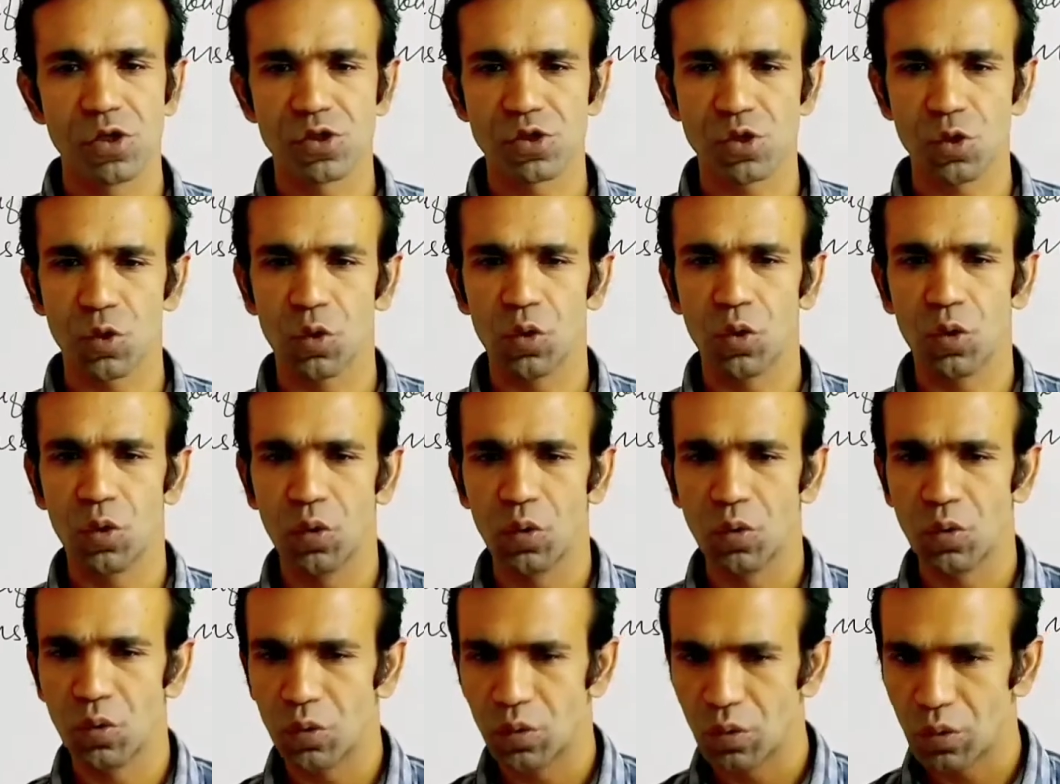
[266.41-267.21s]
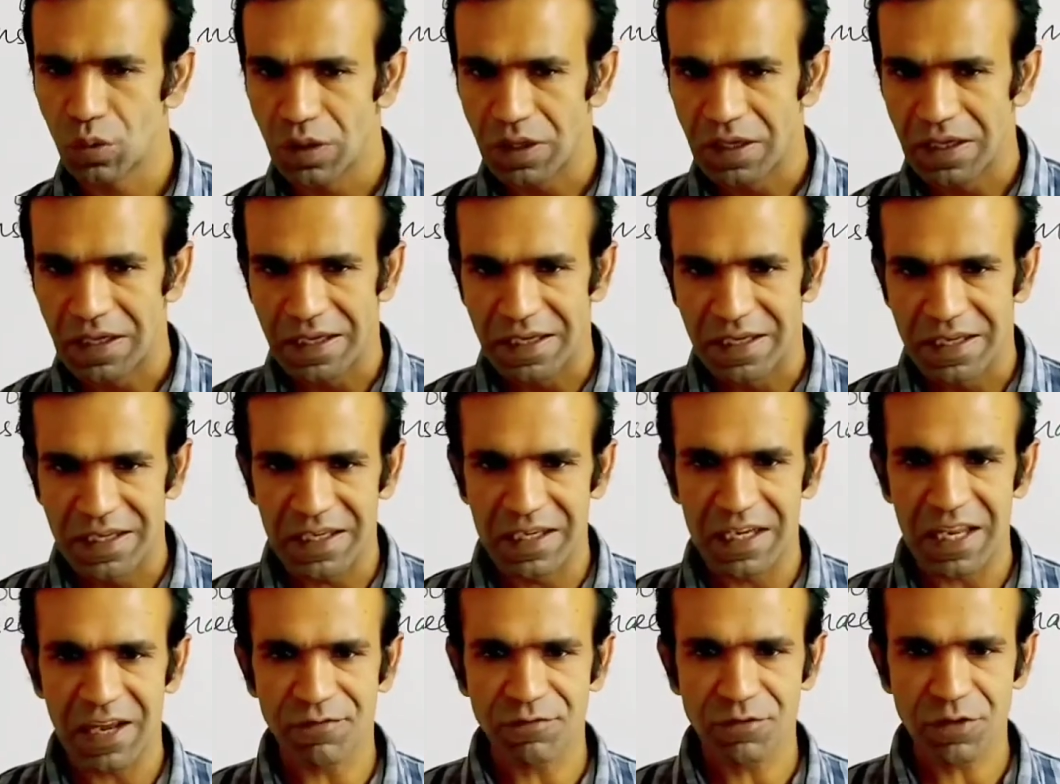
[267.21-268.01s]
So
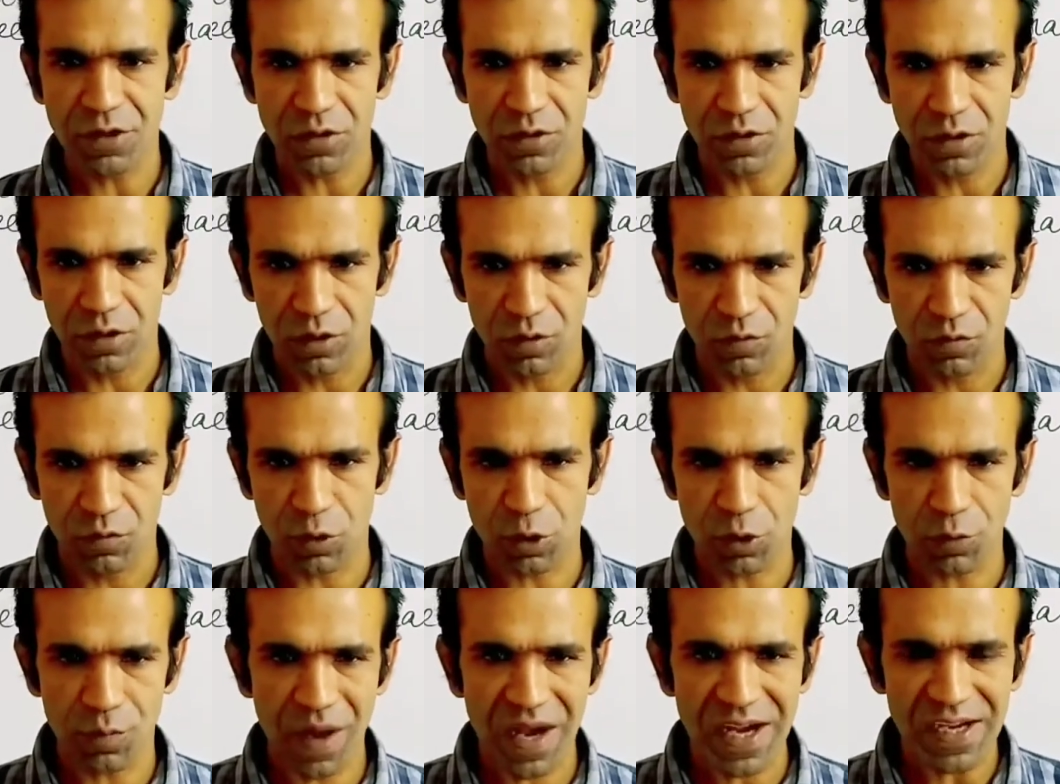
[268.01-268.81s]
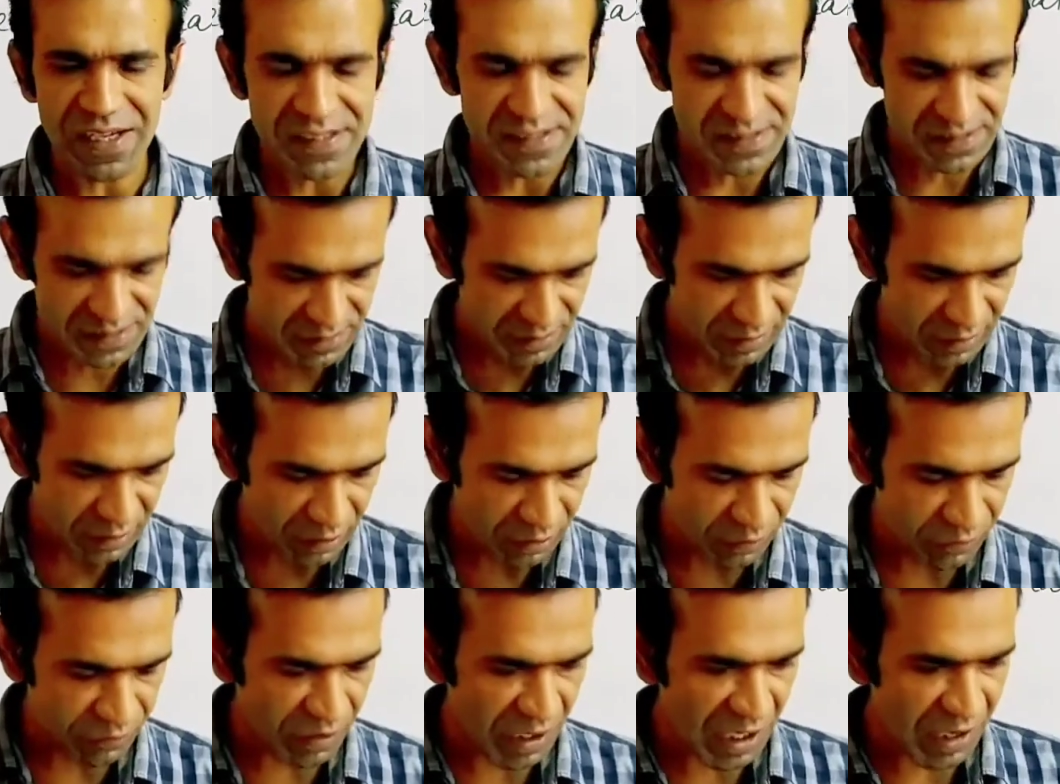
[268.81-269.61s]
he left footmarks
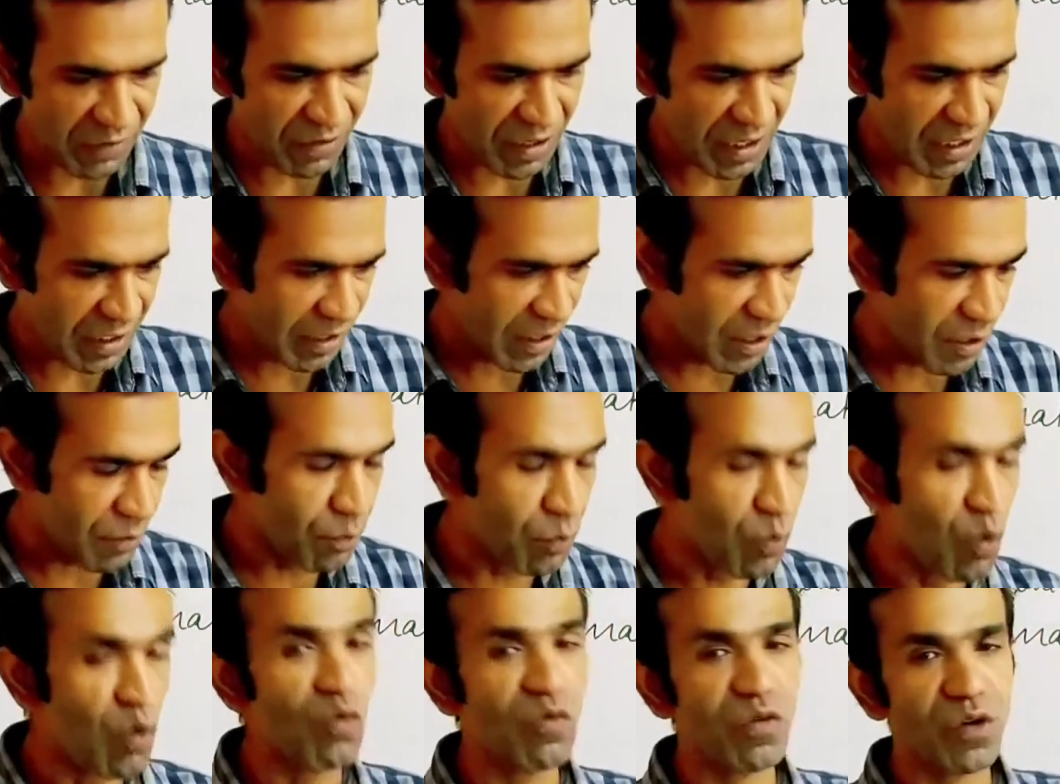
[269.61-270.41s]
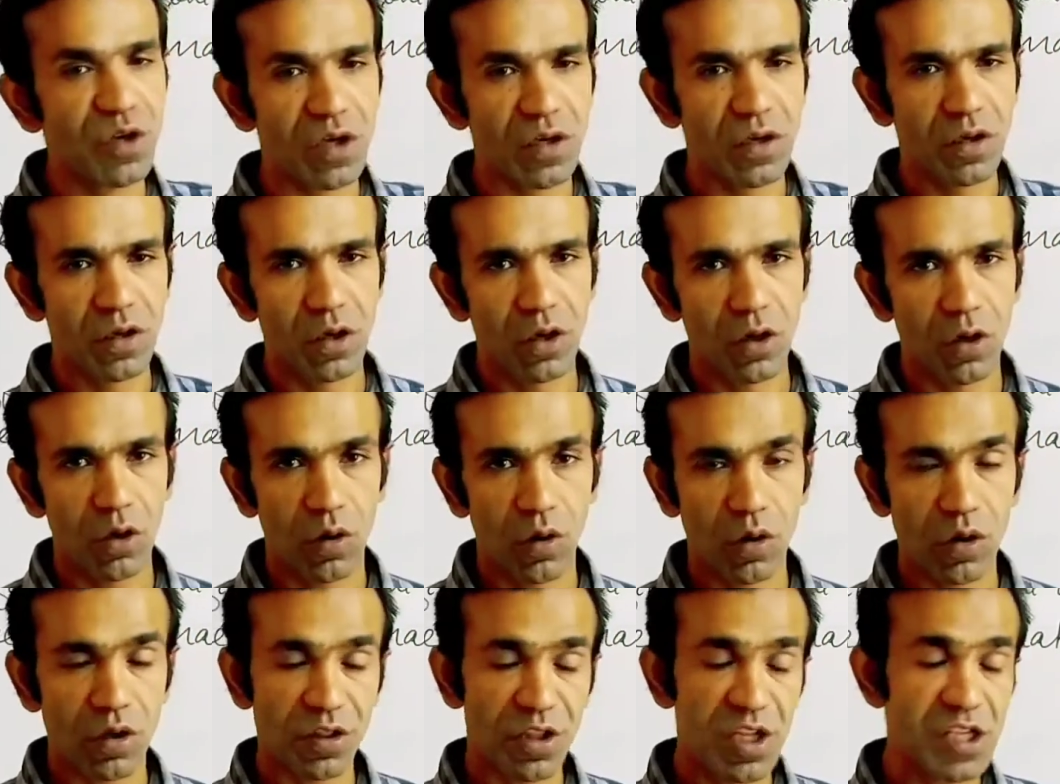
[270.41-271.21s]
whenever he
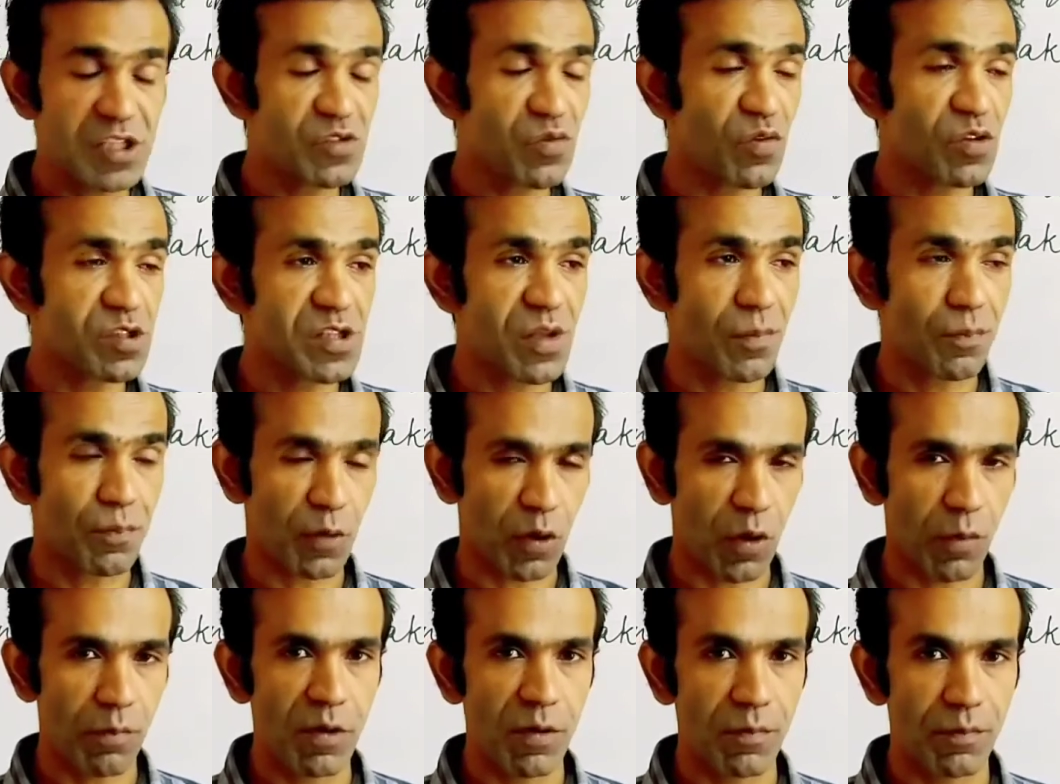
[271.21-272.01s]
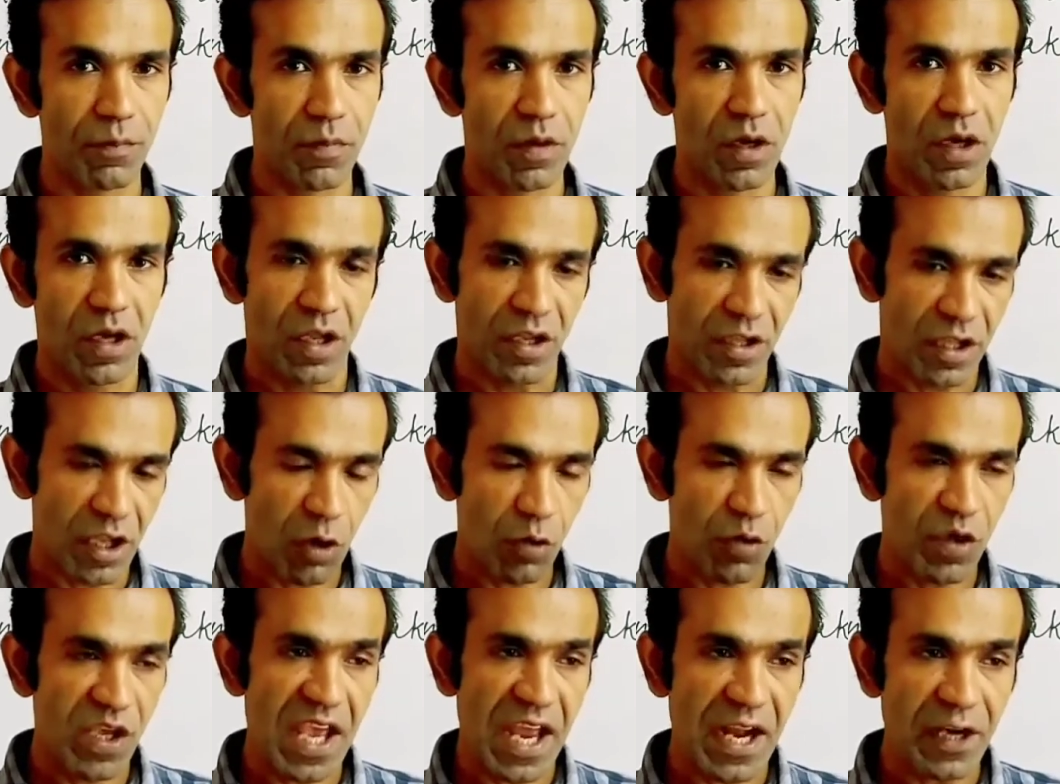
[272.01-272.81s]
moved. This was the problem.
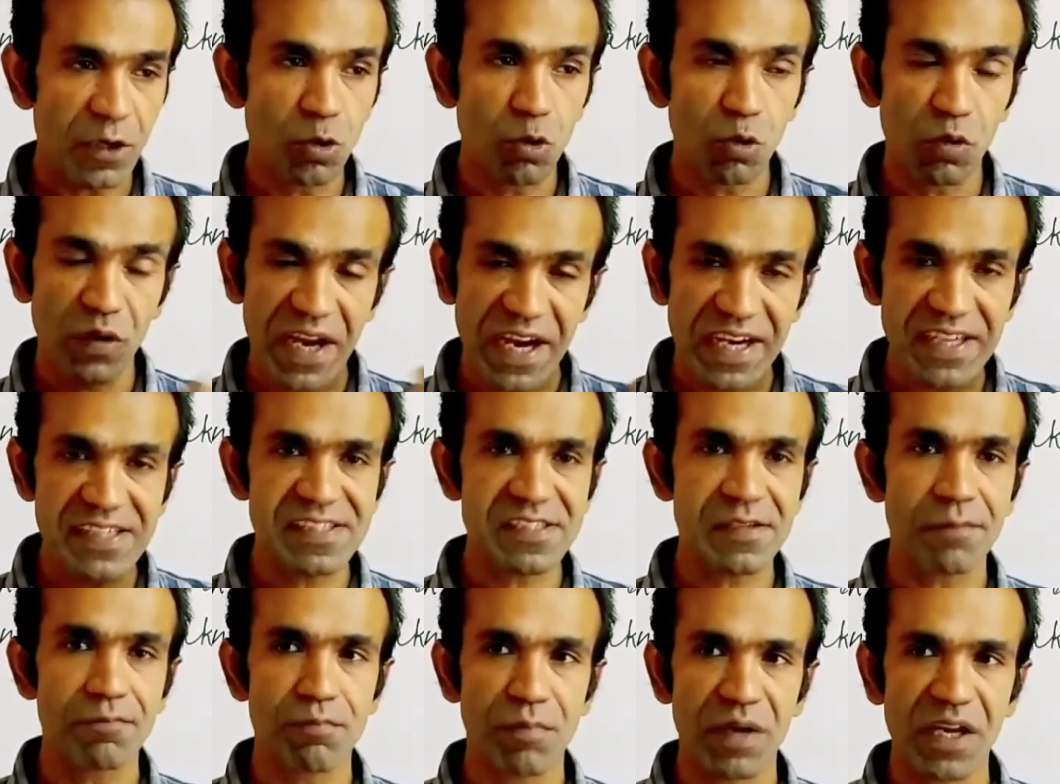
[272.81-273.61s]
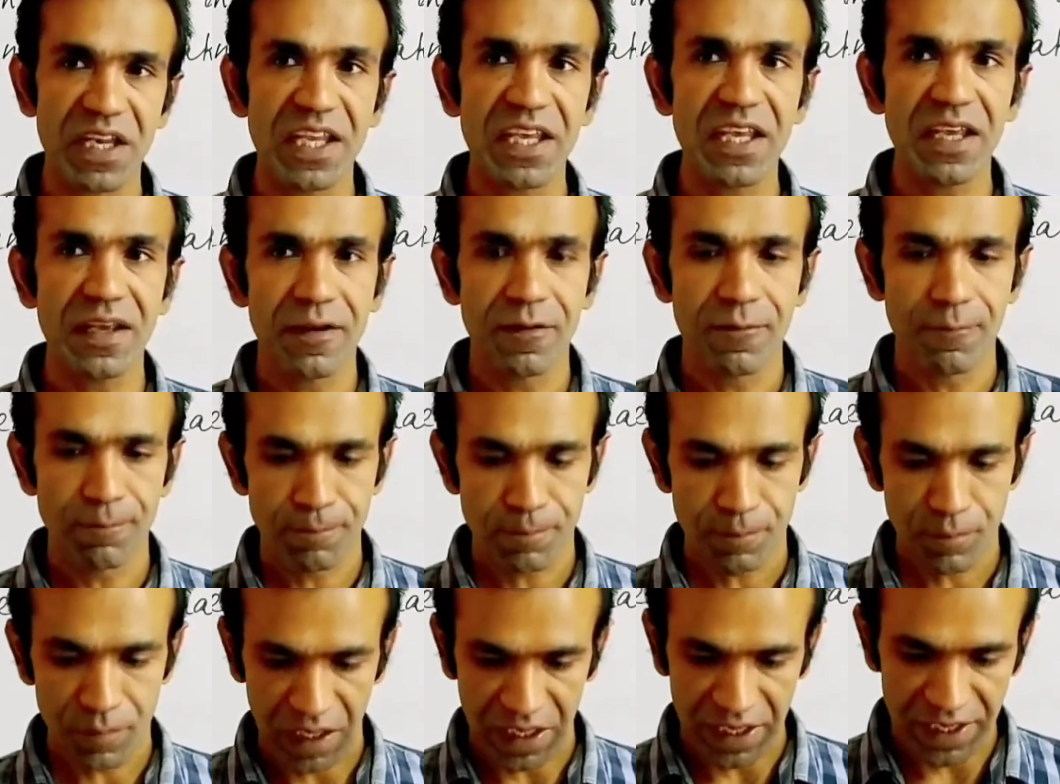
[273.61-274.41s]
Now he had to get some
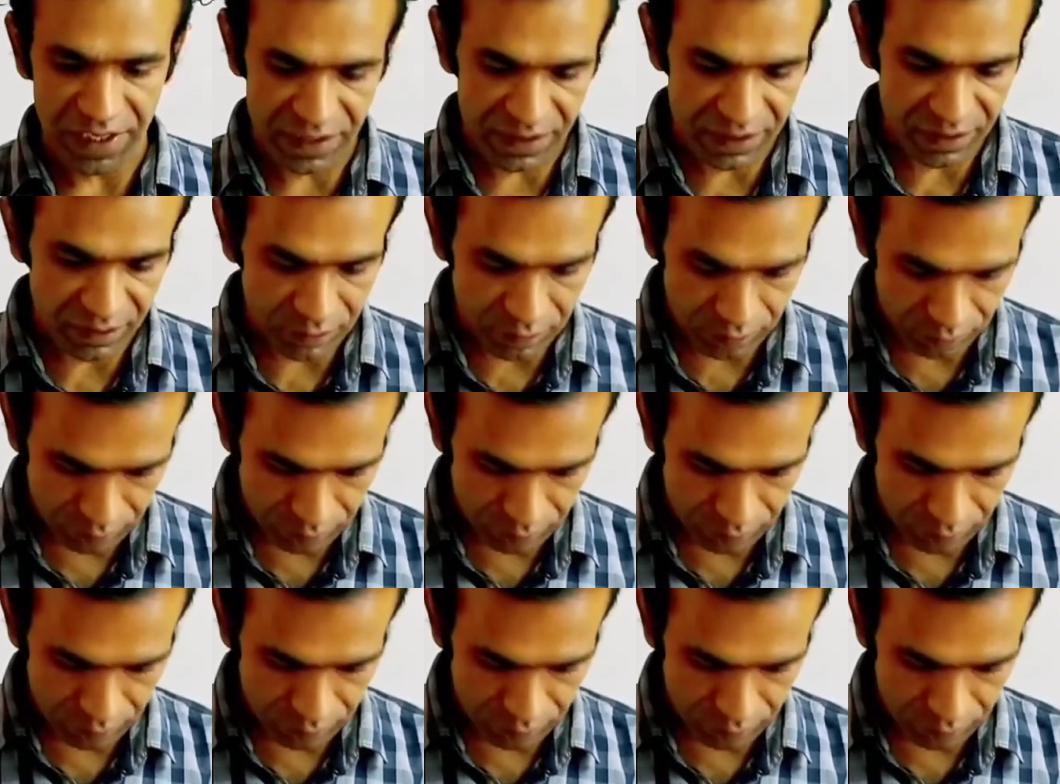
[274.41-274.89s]
money, and